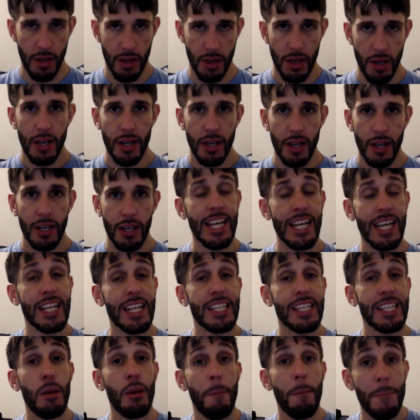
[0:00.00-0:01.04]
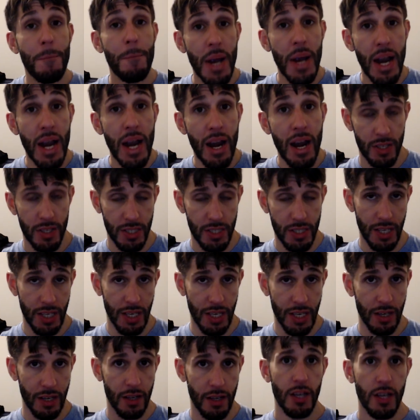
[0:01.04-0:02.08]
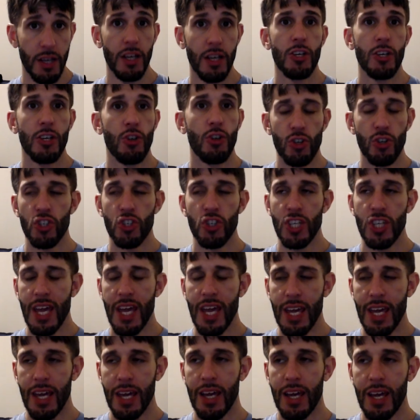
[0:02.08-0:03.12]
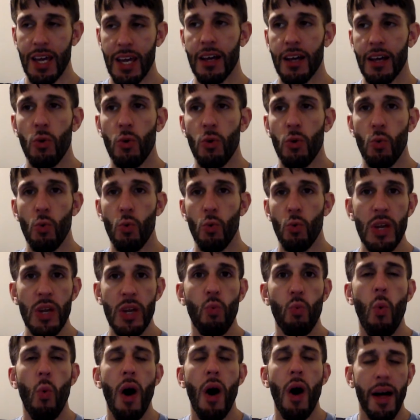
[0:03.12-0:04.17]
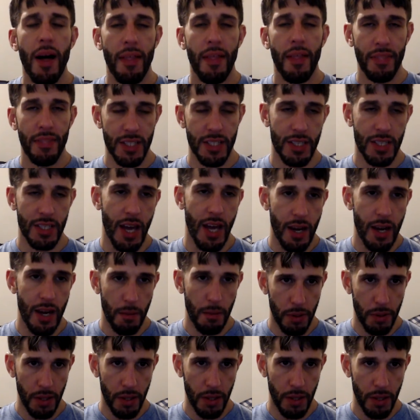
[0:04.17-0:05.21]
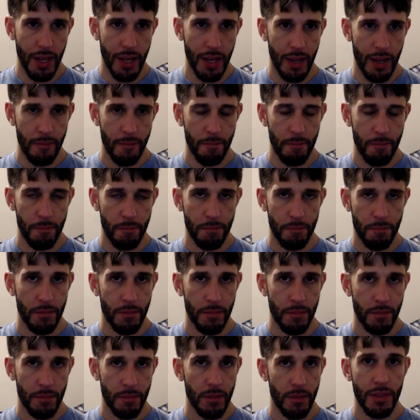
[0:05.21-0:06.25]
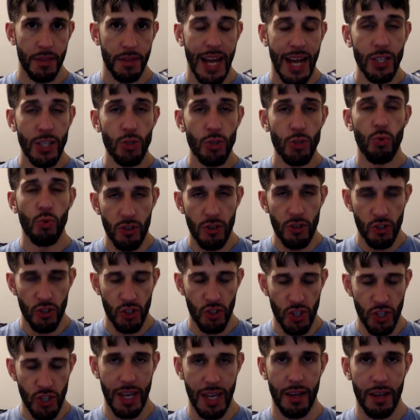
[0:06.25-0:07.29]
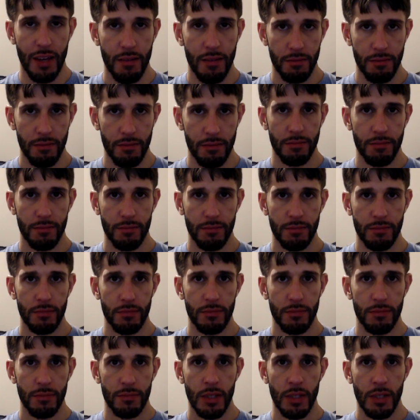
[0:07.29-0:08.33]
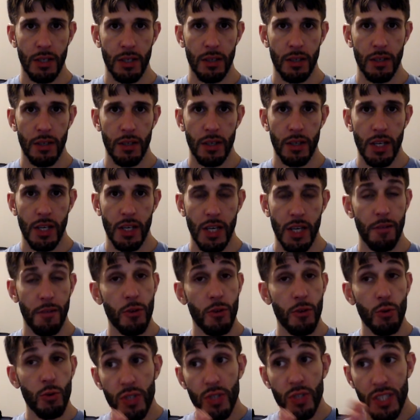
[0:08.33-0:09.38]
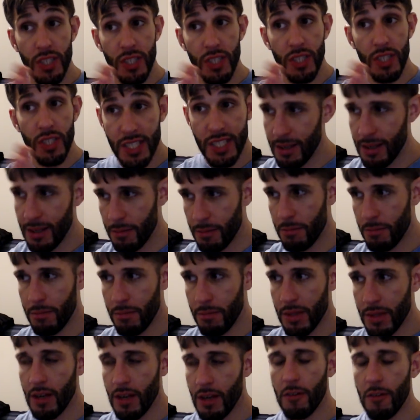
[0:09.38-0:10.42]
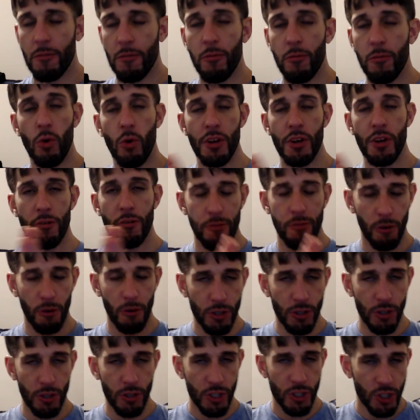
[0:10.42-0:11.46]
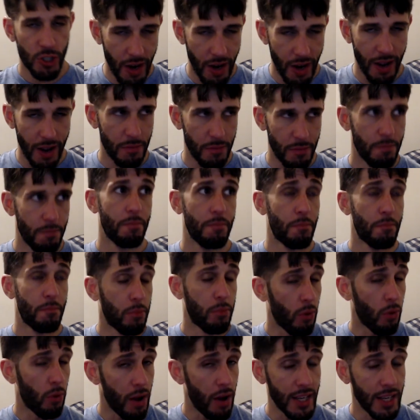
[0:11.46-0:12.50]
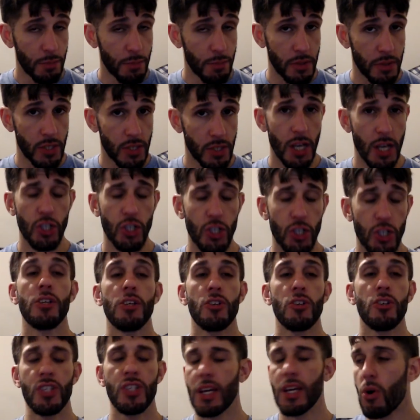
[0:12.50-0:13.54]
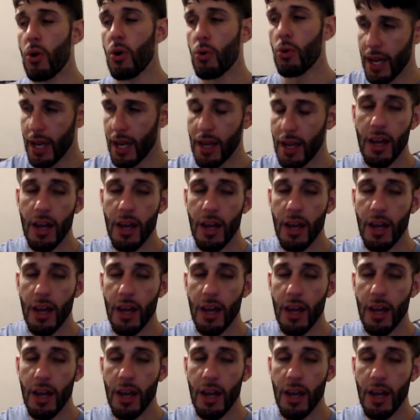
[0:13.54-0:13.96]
because that's embarrassing. You're saying we want this guy to play. That's what you're saying. If you sit him for your first round prize possession, you're saying, okay,